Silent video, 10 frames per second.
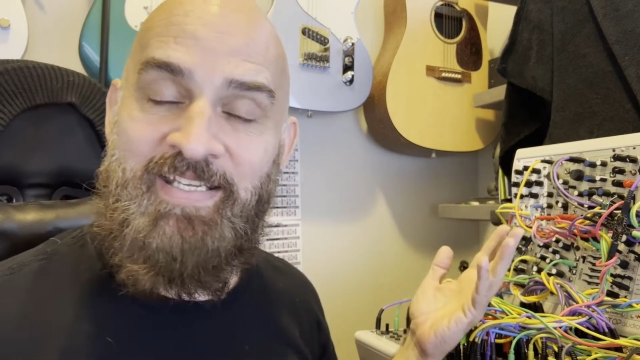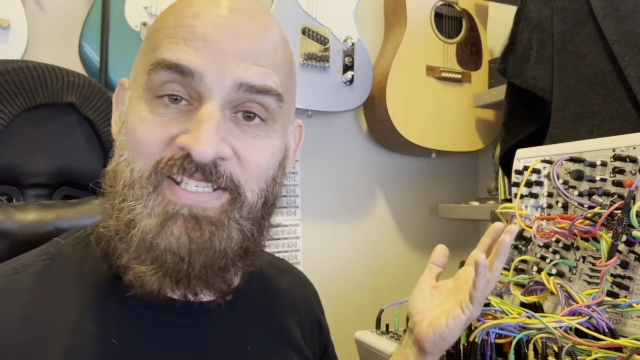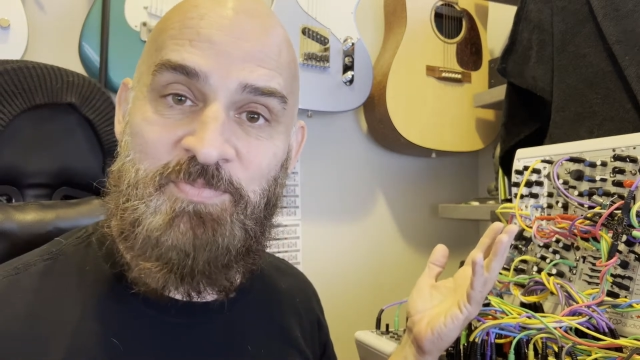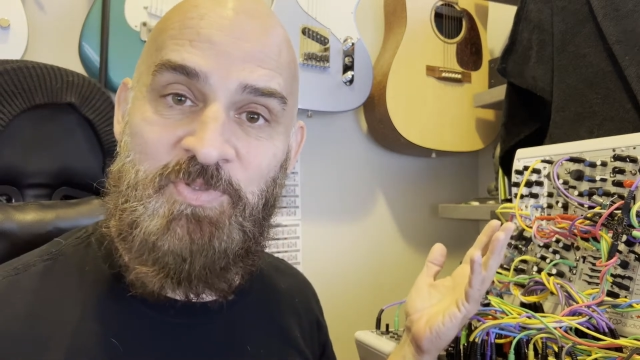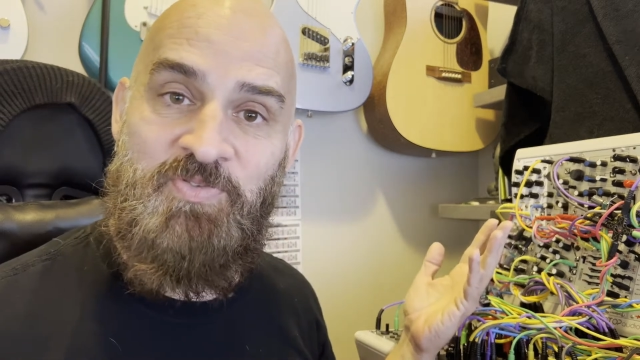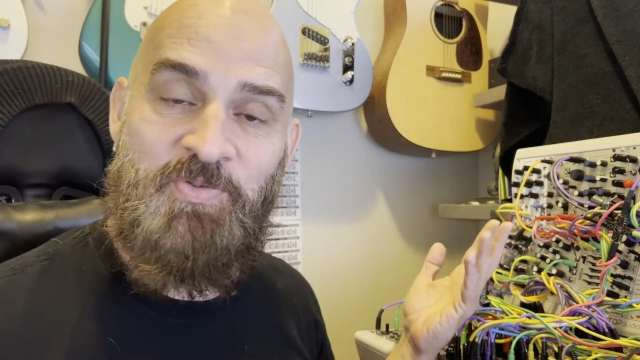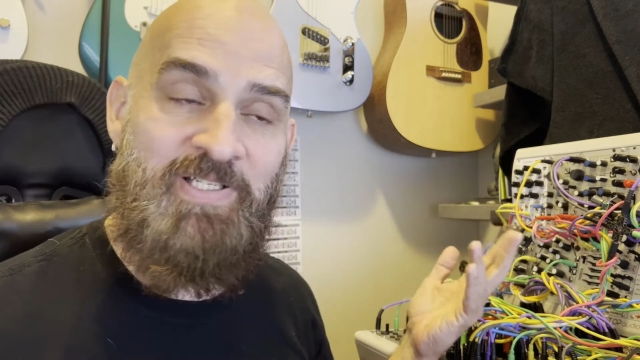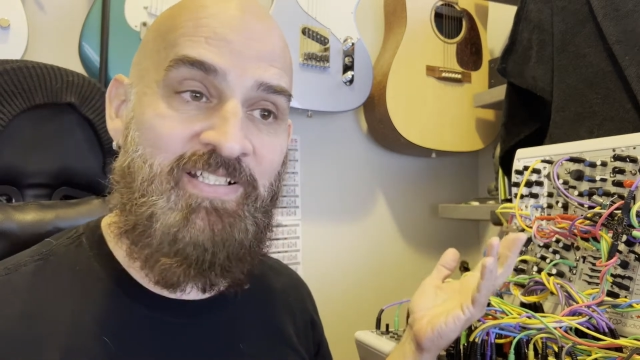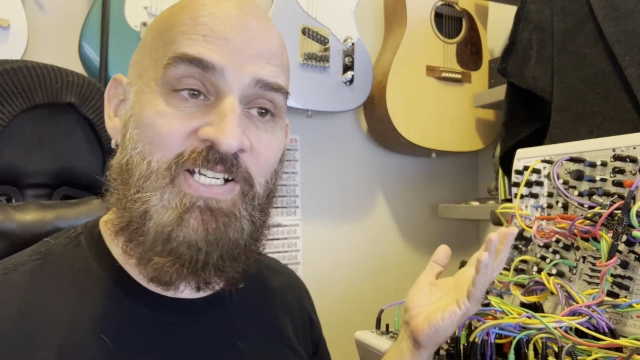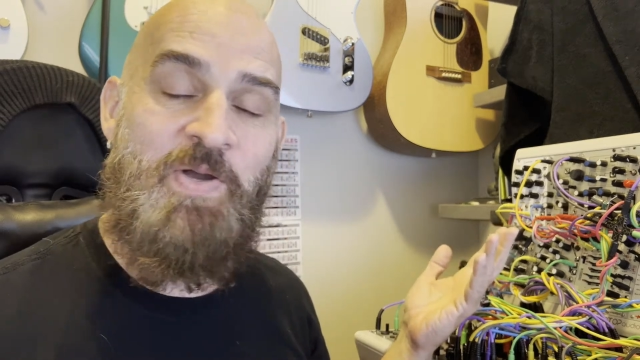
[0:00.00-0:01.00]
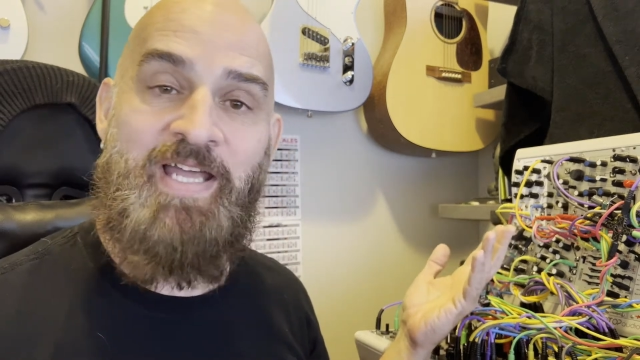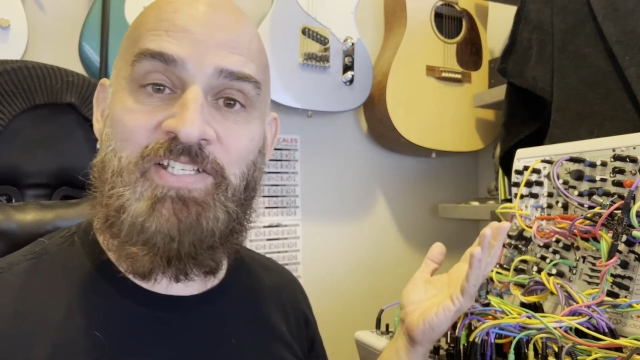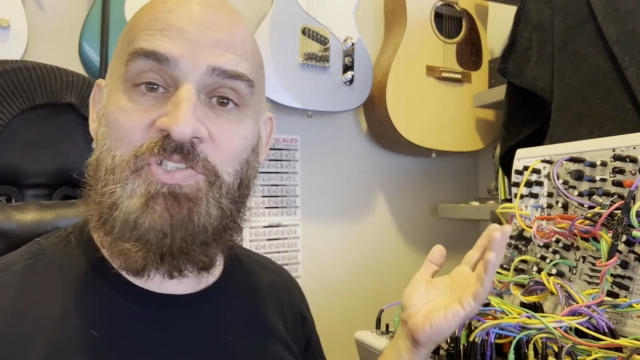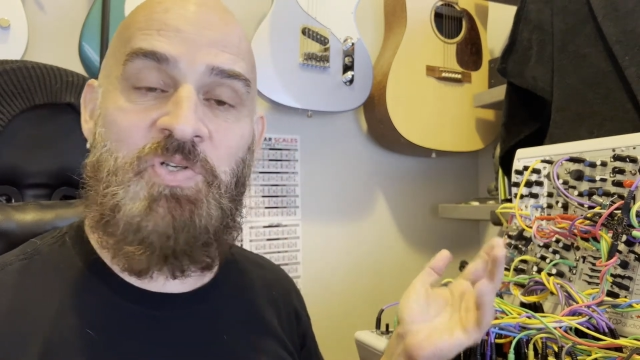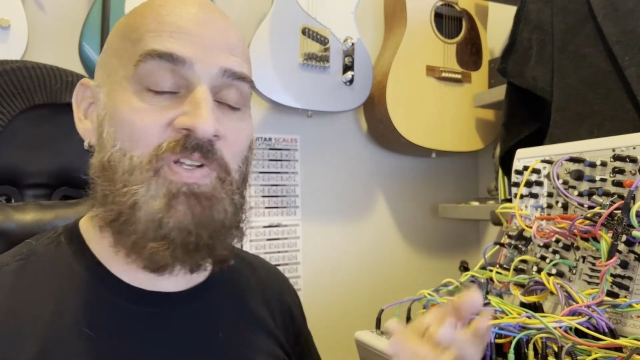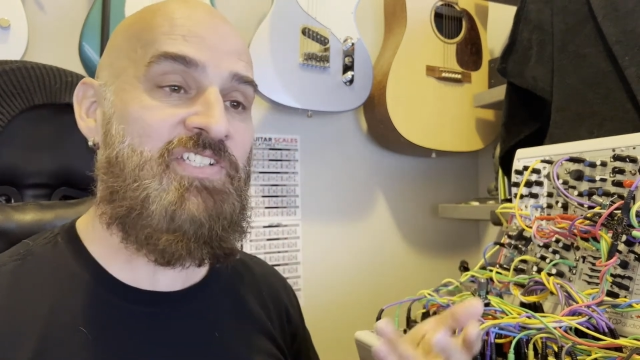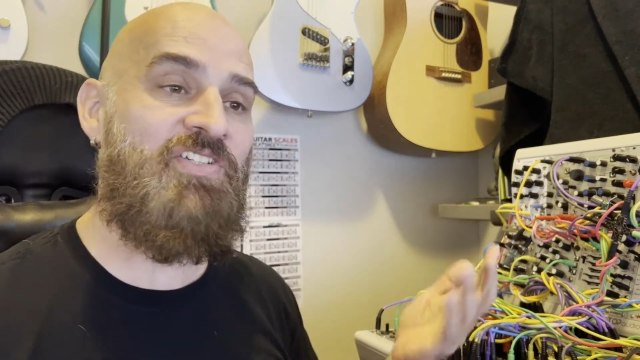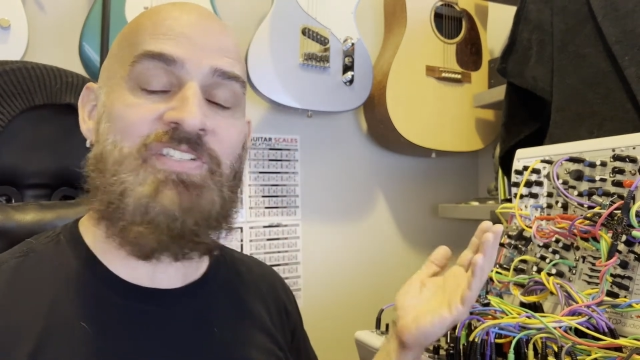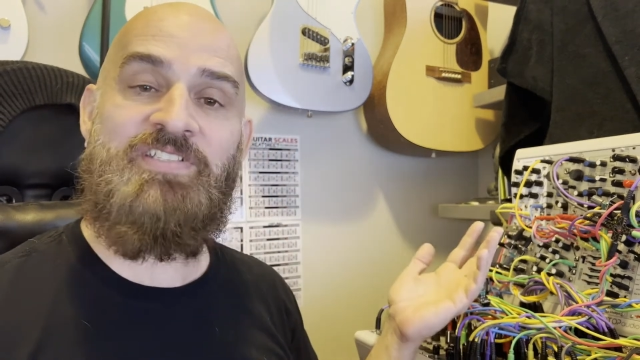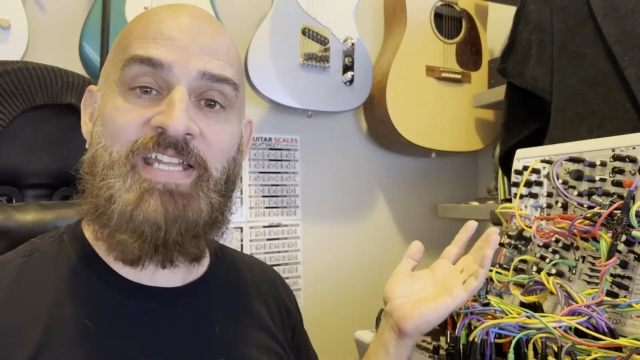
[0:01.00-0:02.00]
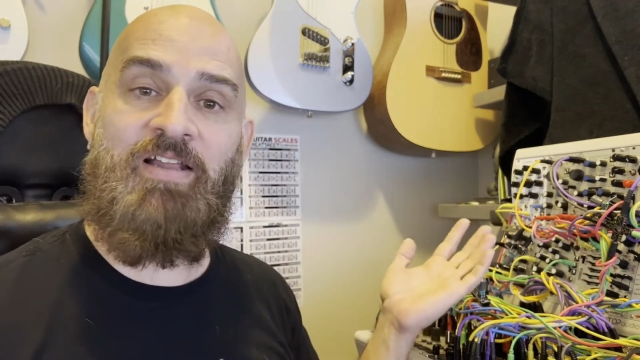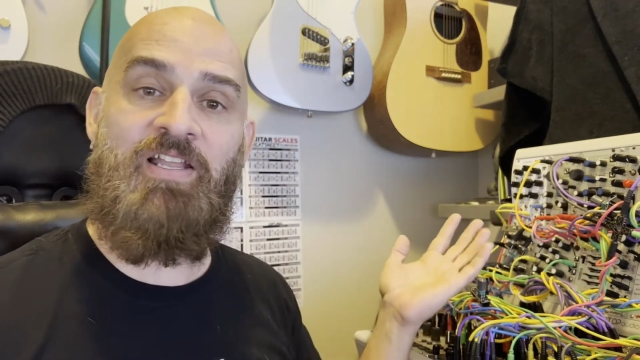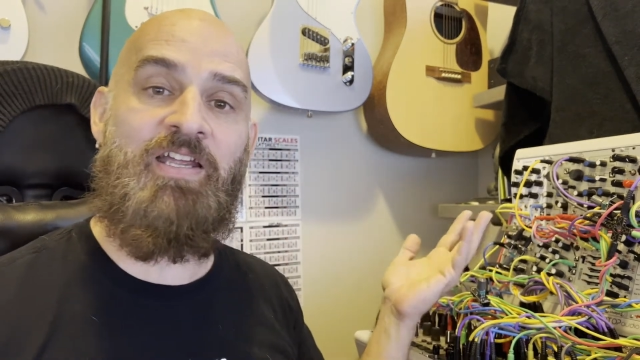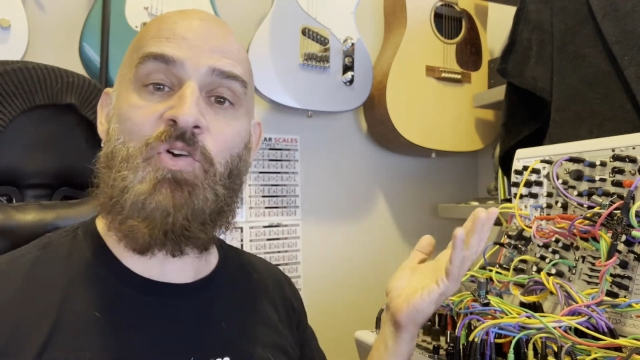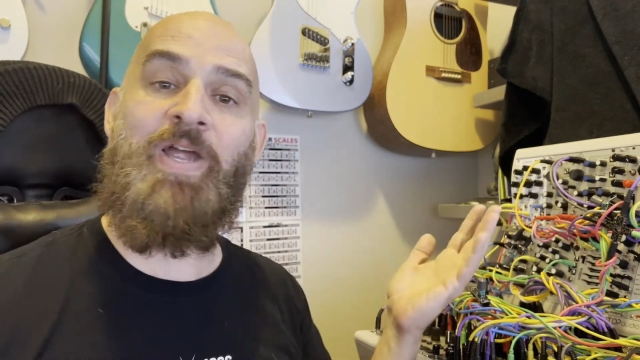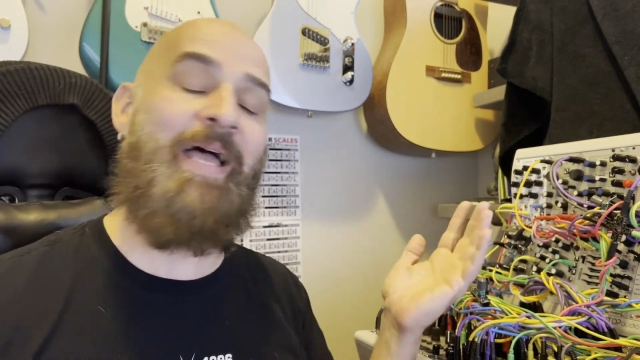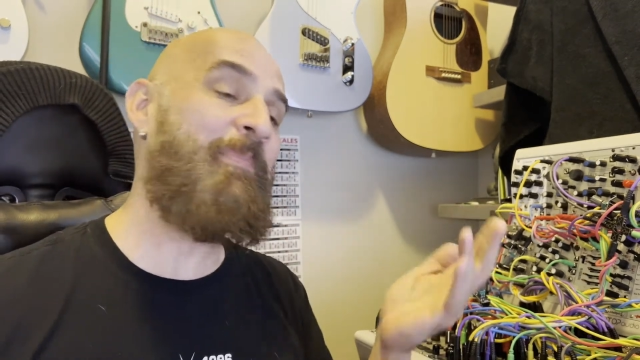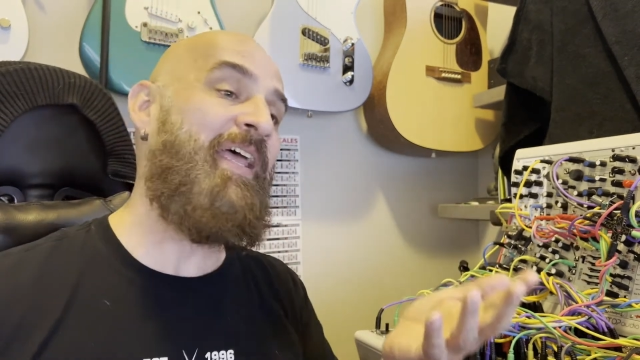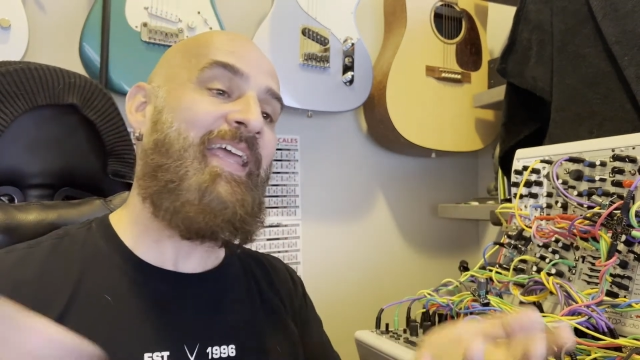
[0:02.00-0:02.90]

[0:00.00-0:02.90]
gets moved around, they go out of tune, it's going to sound like crap